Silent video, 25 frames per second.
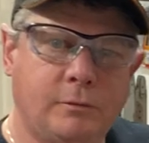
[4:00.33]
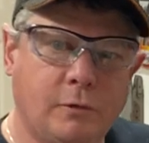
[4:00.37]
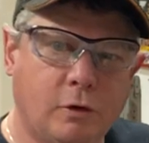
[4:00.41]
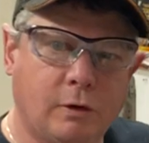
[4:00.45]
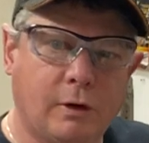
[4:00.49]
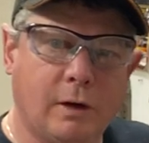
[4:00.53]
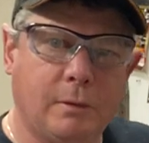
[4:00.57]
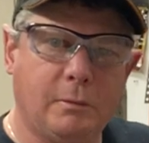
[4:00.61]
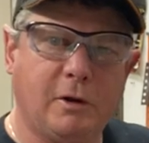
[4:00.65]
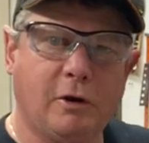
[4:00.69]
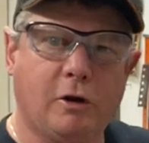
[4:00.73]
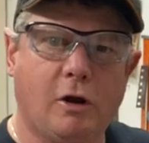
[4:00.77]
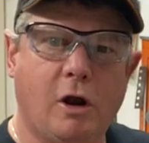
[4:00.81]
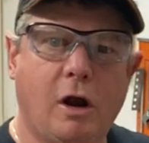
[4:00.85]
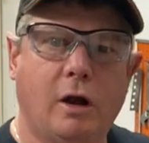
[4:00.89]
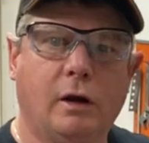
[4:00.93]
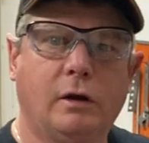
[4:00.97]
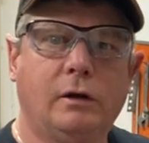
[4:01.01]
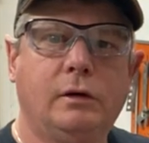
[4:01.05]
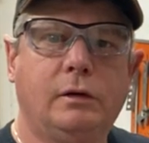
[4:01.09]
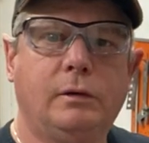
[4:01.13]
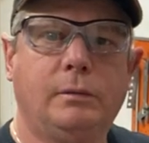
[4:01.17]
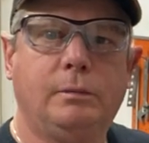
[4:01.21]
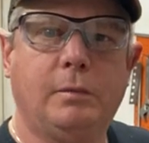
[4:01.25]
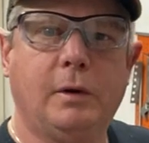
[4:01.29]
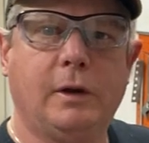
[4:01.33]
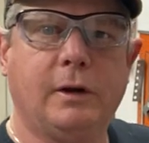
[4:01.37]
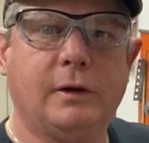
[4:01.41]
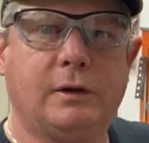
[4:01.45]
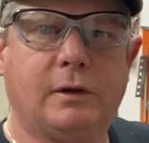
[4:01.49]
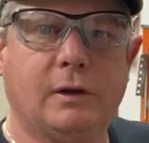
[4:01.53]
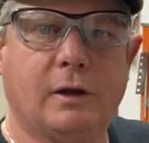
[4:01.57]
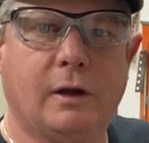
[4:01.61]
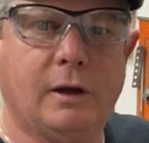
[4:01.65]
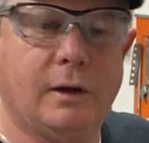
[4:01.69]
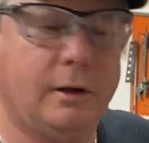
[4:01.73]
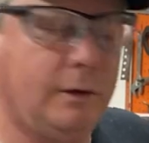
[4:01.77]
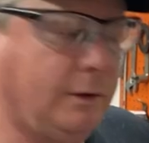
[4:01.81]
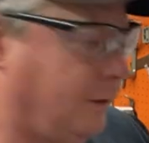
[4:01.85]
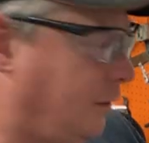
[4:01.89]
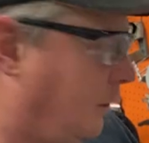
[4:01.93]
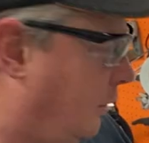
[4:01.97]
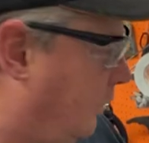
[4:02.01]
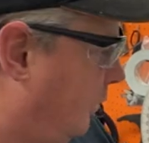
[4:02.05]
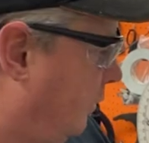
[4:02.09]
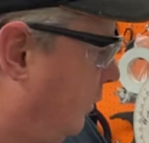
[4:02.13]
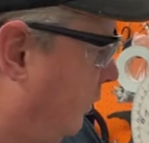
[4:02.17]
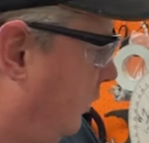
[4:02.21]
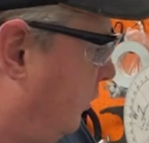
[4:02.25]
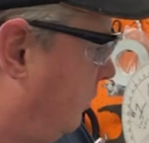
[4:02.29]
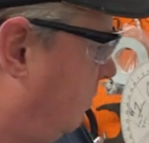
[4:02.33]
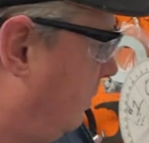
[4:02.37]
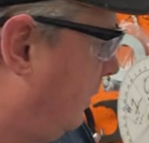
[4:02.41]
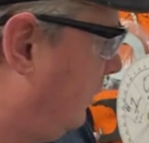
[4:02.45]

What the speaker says: Don't get me wrong, but you know, there has